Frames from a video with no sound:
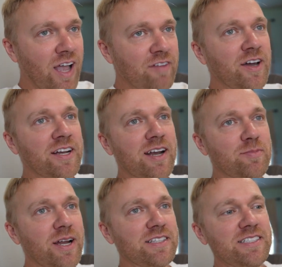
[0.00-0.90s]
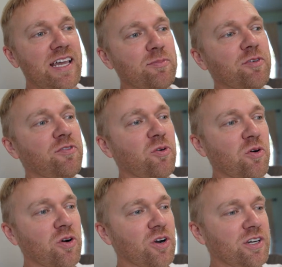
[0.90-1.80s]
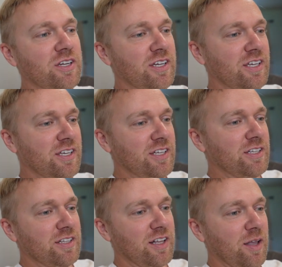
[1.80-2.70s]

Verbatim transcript: I found out about it the day before yeah.